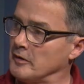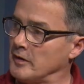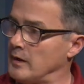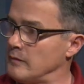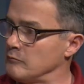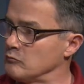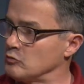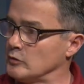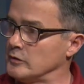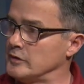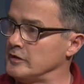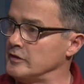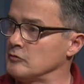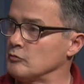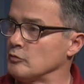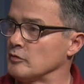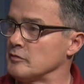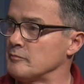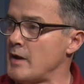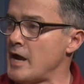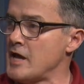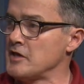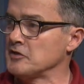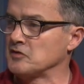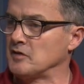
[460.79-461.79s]
games when he's with
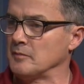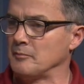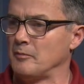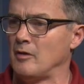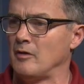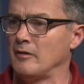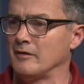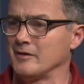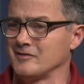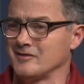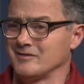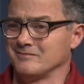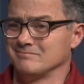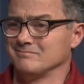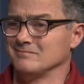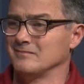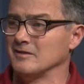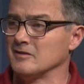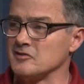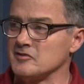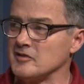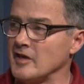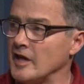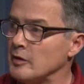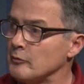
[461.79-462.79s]
basketball? And I said,
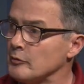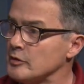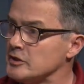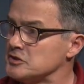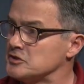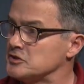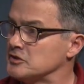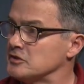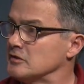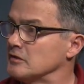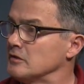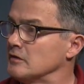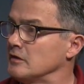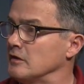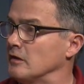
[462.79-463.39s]
a sandwich?